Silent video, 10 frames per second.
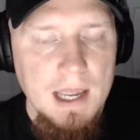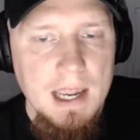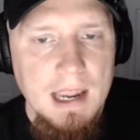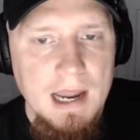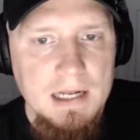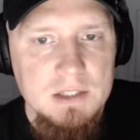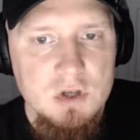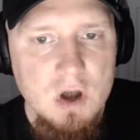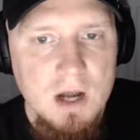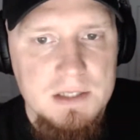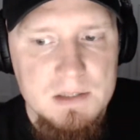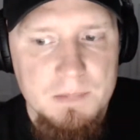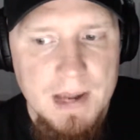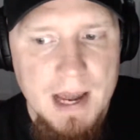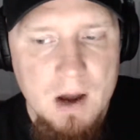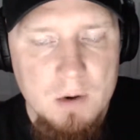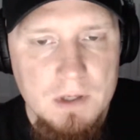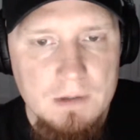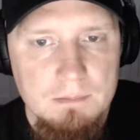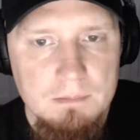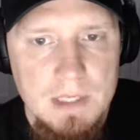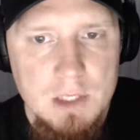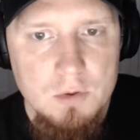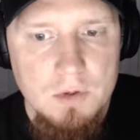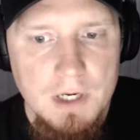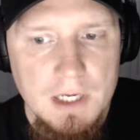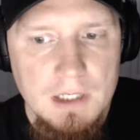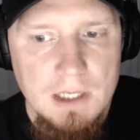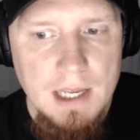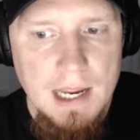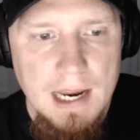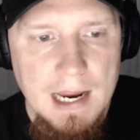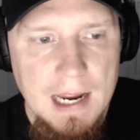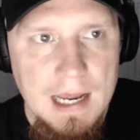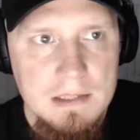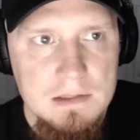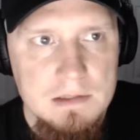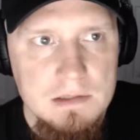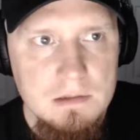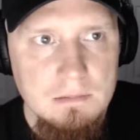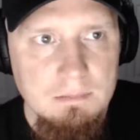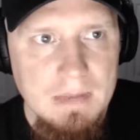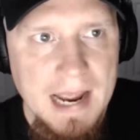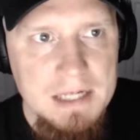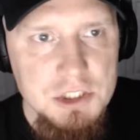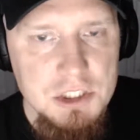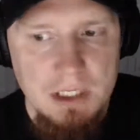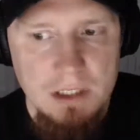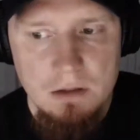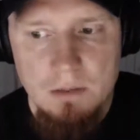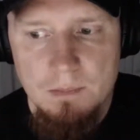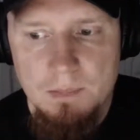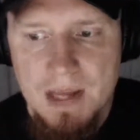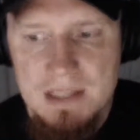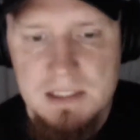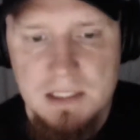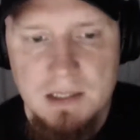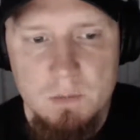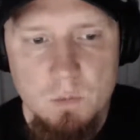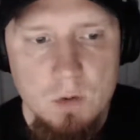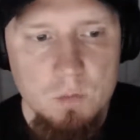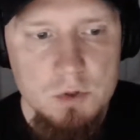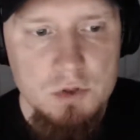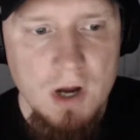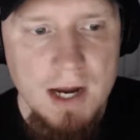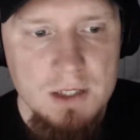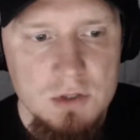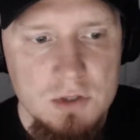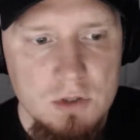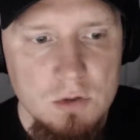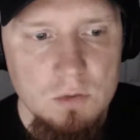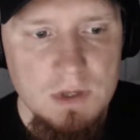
And it talks about mirroring and matching. Basically, what we're trying to do